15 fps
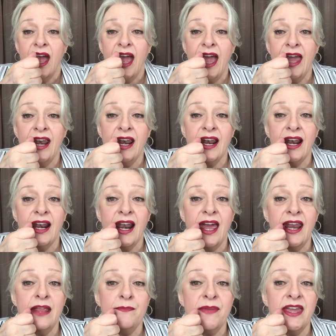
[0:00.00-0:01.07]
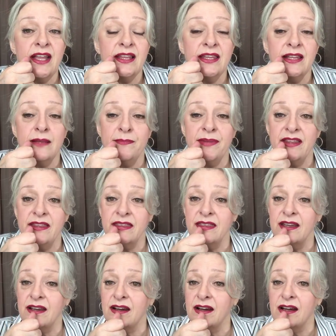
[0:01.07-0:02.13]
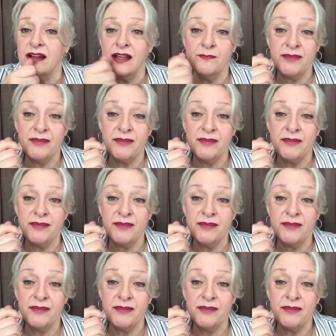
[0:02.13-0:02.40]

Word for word: and let it be a little bit thicker.